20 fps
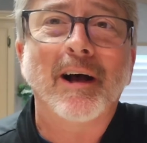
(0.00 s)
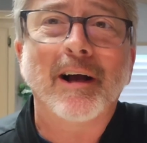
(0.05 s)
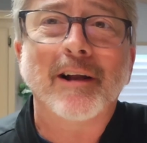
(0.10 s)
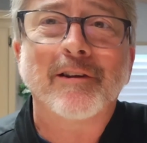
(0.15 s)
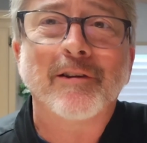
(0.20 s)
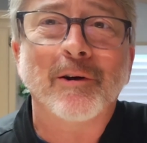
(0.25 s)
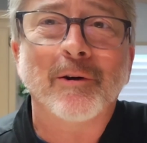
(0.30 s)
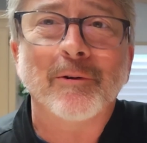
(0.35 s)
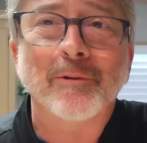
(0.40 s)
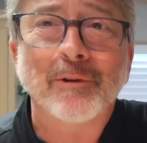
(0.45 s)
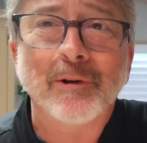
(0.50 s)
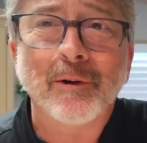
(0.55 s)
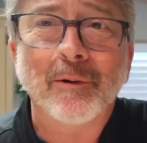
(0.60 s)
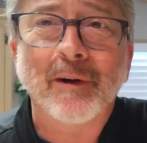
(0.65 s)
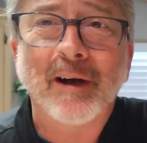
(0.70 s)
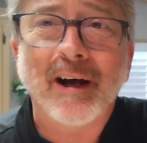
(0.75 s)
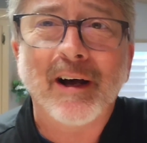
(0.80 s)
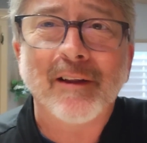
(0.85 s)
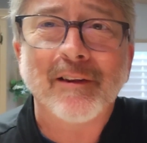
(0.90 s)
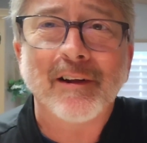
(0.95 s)
I don't know
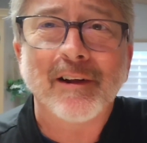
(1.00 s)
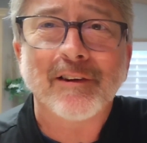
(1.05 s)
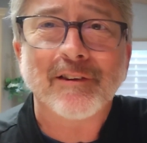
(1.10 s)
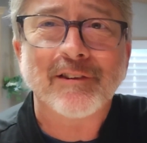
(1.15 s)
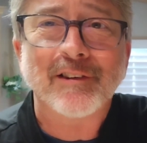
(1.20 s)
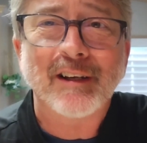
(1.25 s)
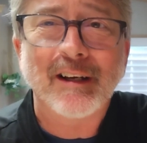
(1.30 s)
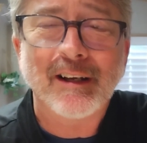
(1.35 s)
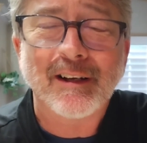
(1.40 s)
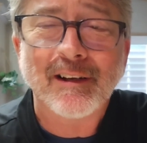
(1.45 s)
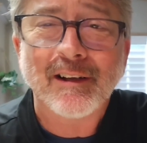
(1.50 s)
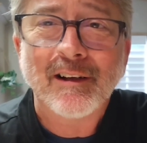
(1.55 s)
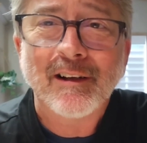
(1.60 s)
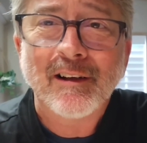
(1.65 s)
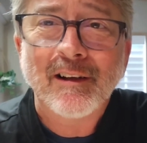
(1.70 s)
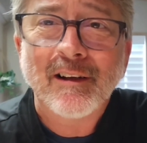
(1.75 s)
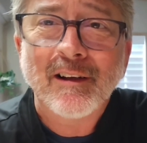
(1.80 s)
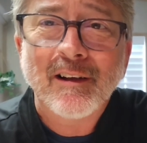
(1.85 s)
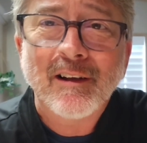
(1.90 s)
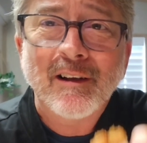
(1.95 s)
how they say it.
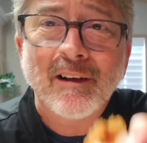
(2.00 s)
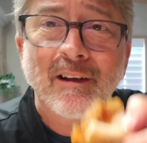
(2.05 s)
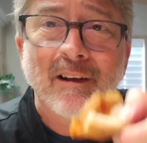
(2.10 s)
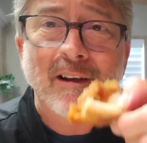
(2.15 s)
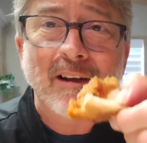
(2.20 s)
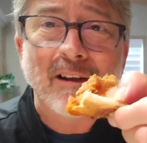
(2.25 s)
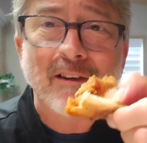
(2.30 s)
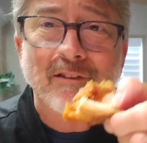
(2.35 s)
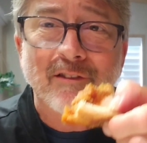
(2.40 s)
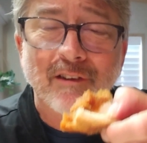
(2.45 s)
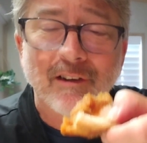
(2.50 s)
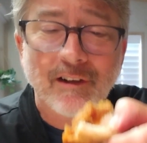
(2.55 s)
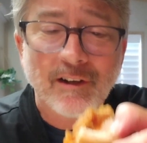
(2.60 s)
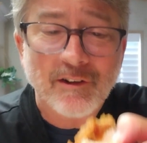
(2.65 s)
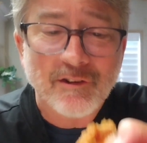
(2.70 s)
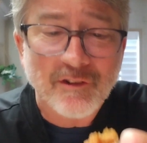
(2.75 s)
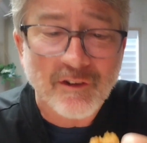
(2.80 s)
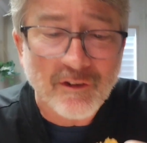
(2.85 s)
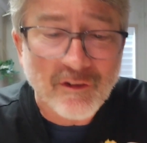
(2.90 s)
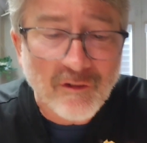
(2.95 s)
It's
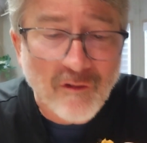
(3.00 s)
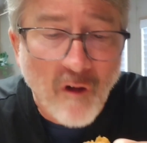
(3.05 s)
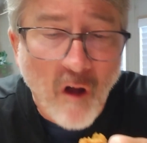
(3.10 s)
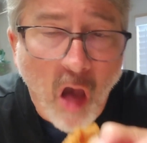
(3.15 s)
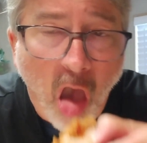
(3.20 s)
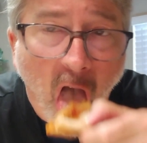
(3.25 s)
delicious.